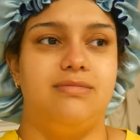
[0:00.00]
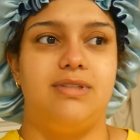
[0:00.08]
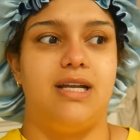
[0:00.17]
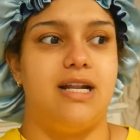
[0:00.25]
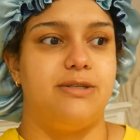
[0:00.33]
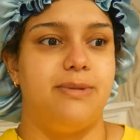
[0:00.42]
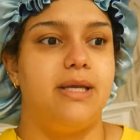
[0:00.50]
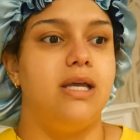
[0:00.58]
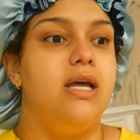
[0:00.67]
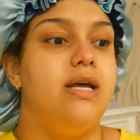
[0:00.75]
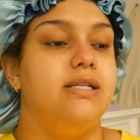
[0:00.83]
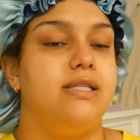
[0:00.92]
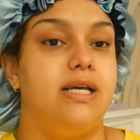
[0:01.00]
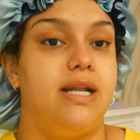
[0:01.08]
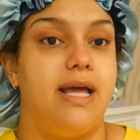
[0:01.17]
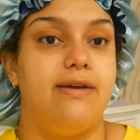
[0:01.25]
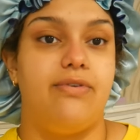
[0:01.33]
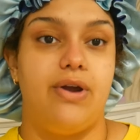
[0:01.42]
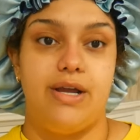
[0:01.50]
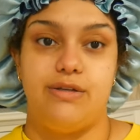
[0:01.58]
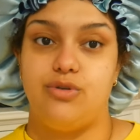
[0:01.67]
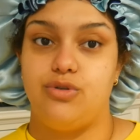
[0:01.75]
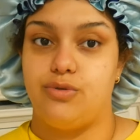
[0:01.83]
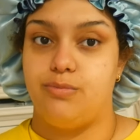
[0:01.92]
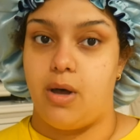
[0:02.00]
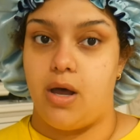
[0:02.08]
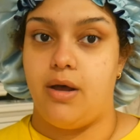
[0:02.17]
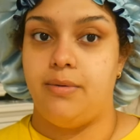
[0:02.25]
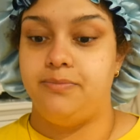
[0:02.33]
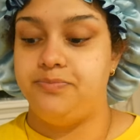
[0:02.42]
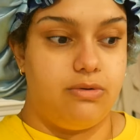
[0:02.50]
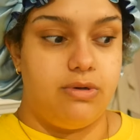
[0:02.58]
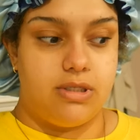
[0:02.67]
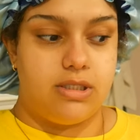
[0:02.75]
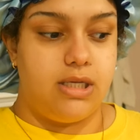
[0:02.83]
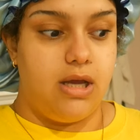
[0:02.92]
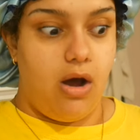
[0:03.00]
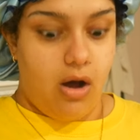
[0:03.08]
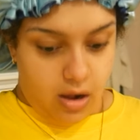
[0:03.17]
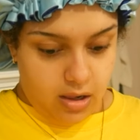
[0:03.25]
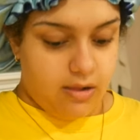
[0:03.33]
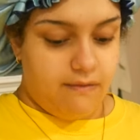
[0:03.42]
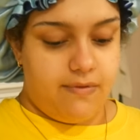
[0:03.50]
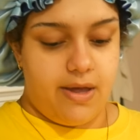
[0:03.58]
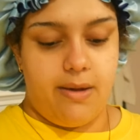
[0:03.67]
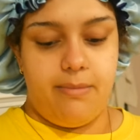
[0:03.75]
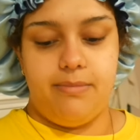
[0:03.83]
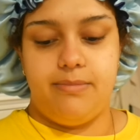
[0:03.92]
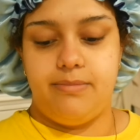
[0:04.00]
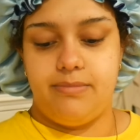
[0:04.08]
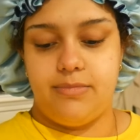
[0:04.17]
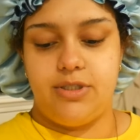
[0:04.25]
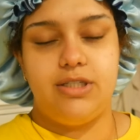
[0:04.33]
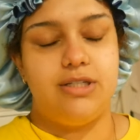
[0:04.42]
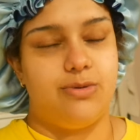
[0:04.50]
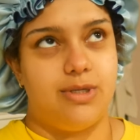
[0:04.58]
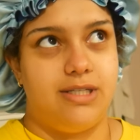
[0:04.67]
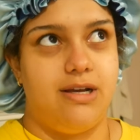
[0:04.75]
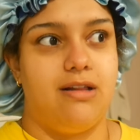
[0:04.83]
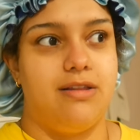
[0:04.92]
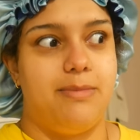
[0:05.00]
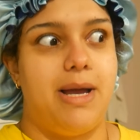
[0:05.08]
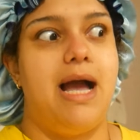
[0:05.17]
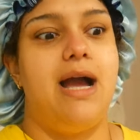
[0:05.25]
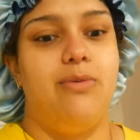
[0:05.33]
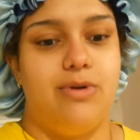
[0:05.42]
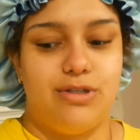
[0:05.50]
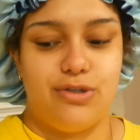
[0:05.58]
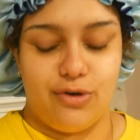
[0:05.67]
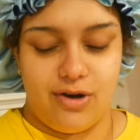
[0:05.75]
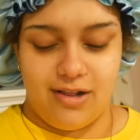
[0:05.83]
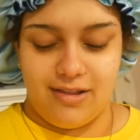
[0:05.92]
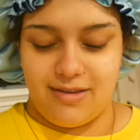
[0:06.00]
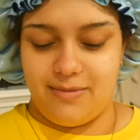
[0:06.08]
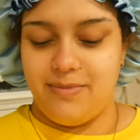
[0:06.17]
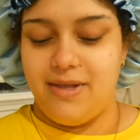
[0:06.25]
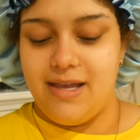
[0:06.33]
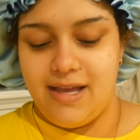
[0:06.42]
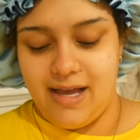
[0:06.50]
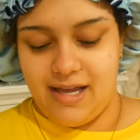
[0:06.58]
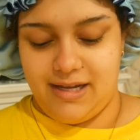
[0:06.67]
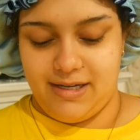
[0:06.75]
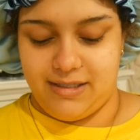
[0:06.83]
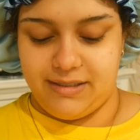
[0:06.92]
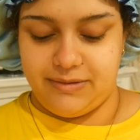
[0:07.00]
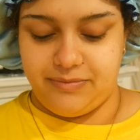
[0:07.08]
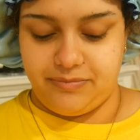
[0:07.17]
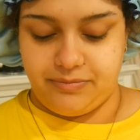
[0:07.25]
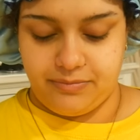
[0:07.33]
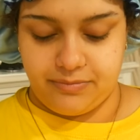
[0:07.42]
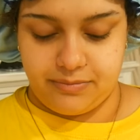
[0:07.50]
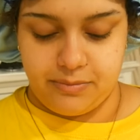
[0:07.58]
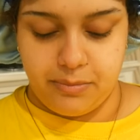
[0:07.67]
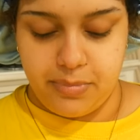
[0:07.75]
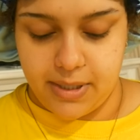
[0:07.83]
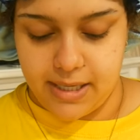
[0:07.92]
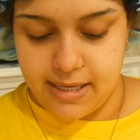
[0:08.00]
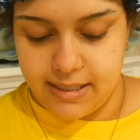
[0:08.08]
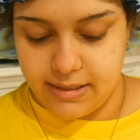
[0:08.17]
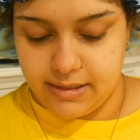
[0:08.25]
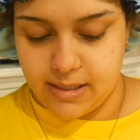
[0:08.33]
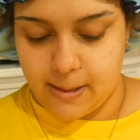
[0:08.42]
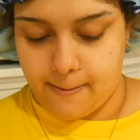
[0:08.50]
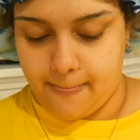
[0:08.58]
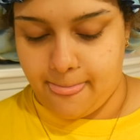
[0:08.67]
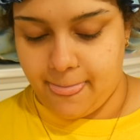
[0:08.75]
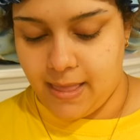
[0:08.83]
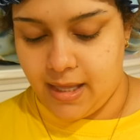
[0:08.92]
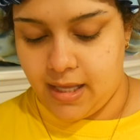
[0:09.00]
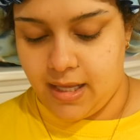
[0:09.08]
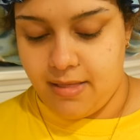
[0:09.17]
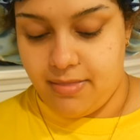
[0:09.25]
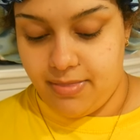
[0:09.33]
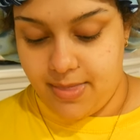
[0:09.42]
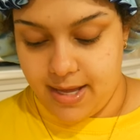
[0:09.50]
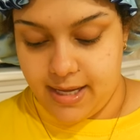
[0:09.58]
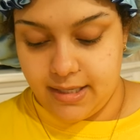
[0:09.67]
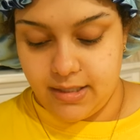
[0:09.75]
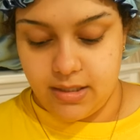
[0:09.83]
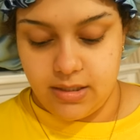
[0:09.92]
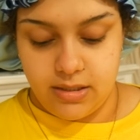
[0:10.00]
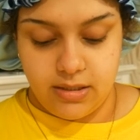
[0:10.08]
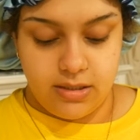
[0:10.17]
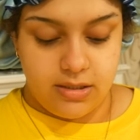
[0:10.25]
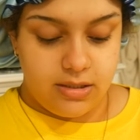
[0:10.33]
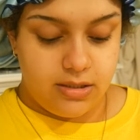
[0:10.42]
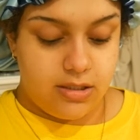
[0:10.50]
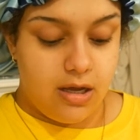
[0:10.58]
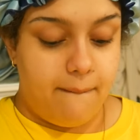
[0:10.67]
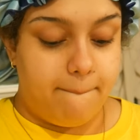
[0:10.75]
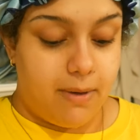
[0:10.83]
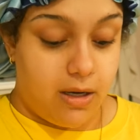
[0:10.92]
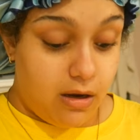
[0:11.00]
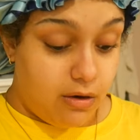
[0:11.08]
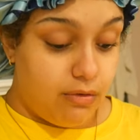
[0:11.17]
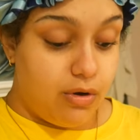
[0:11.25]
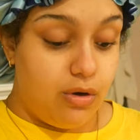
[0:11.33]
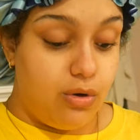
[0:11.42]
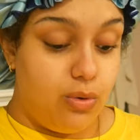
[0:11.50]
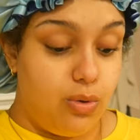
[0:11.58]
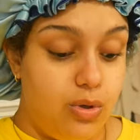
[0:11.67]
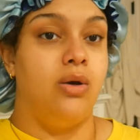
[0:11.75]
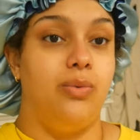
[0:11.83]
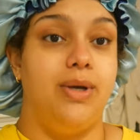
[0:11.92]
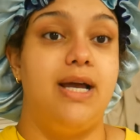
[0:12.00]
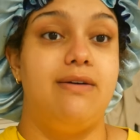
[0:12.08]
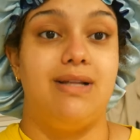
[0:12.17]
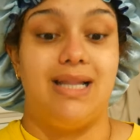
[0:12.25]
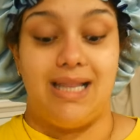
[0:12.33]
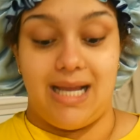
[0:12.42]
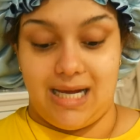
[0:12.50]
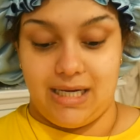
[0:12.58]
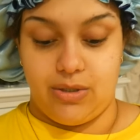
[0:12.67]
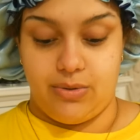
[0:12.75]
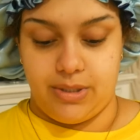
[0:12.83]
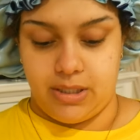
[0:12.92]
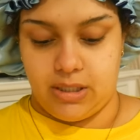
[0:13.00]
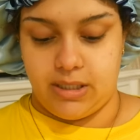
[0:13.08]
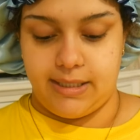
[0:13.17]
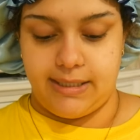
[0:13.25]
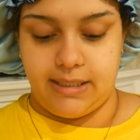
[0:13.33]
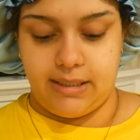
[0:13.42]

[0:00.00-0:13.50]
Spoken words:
Can I speak? Today for Andrew's mom. She wants to see all of them. She doesn't want to see all of them. I want to show her all of them. But then tomorrow, we have a lot going on.